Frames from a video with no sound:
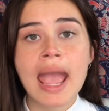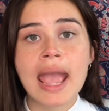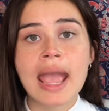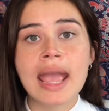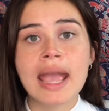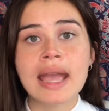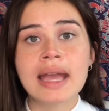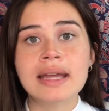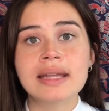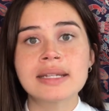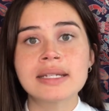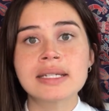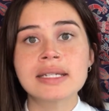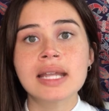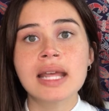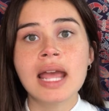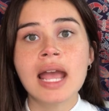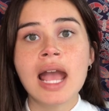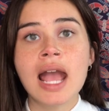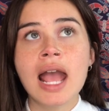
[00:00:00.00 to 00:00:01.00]
And
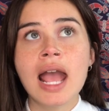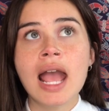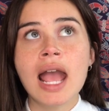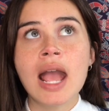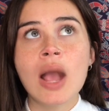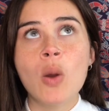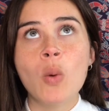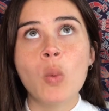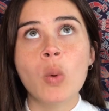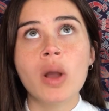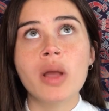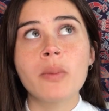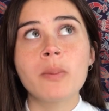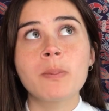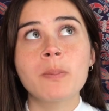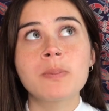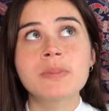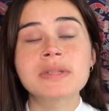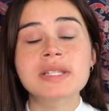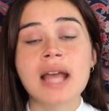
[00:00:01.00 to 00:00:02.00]
what
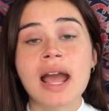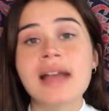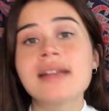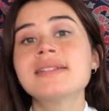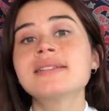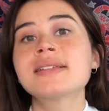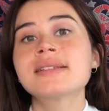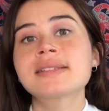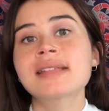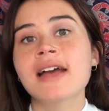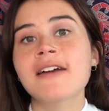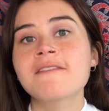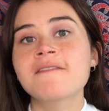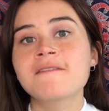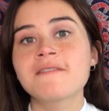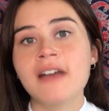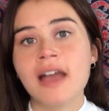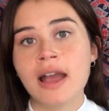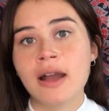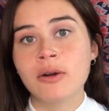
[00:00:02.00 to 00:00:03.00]
scientists have
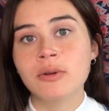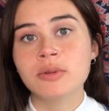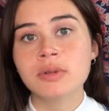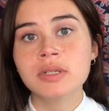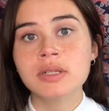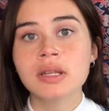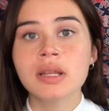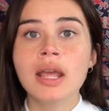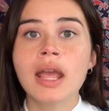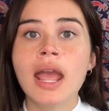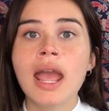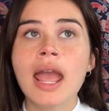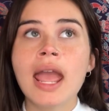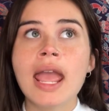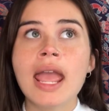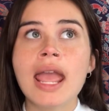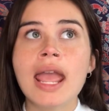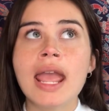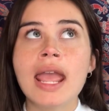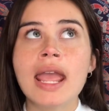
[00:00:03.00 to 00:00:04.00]
found
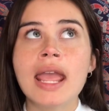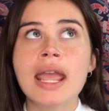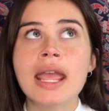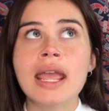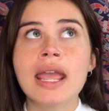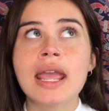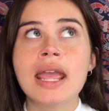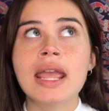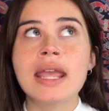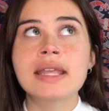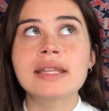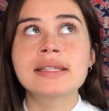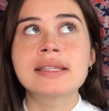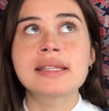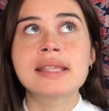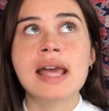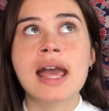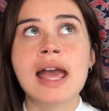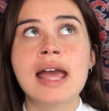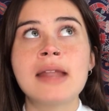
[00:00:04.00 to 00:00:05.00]

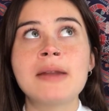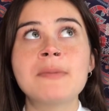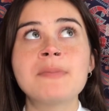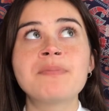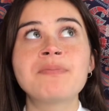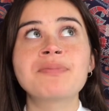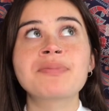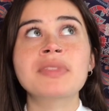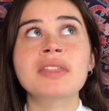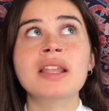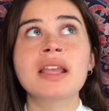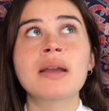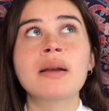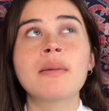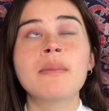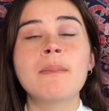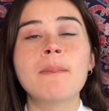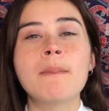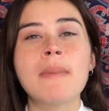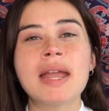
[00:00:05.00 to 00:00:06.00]
is that
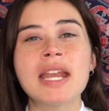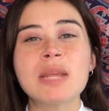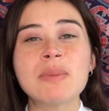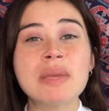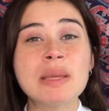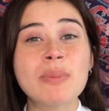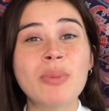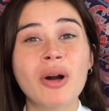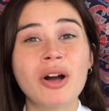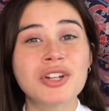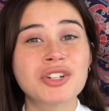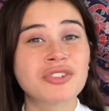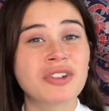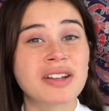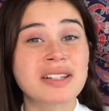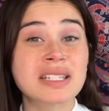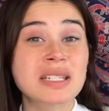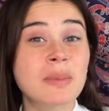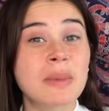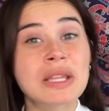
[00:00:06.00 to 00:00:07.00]
many people
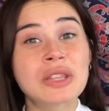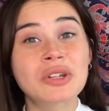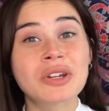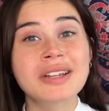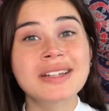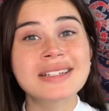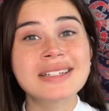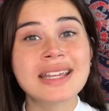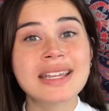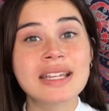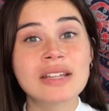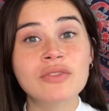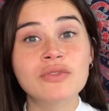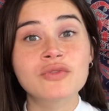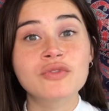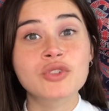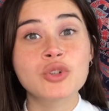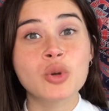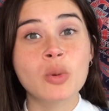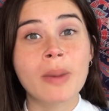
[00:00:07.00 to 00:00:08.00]
underestimate their intake
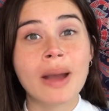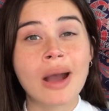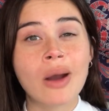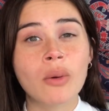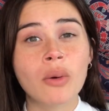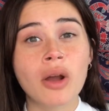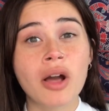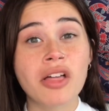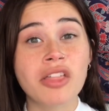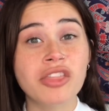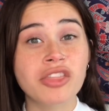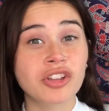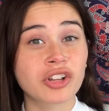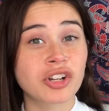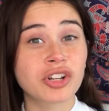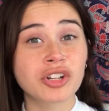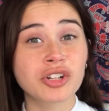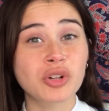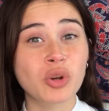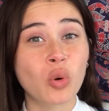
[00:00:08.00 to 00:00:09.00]
to about
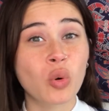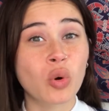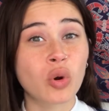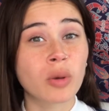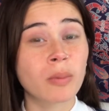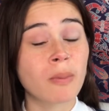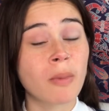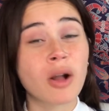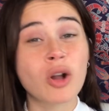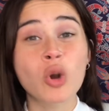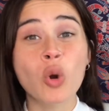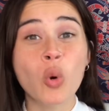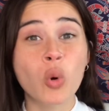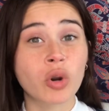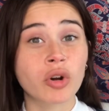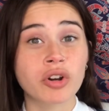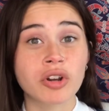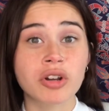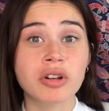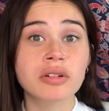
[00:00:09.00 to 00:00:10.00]
1/3 or
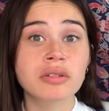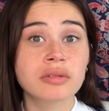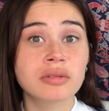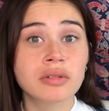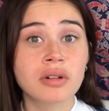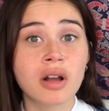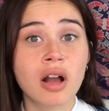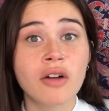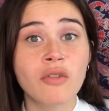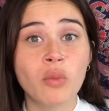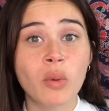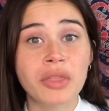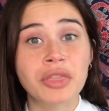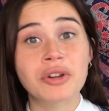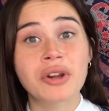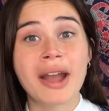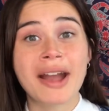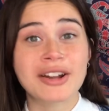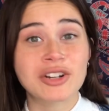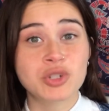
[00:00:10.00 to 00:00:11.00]
1/4 of what
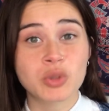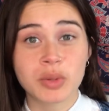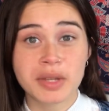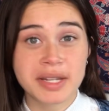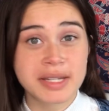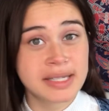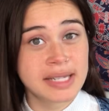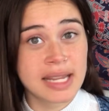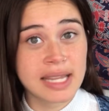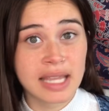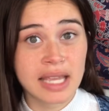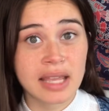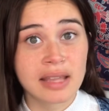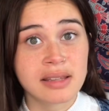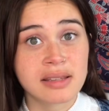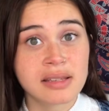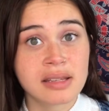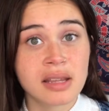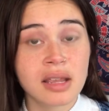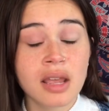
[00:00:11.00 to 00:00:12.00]
their actual intake
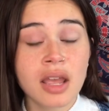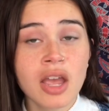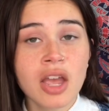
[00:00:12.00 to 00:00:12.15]
is.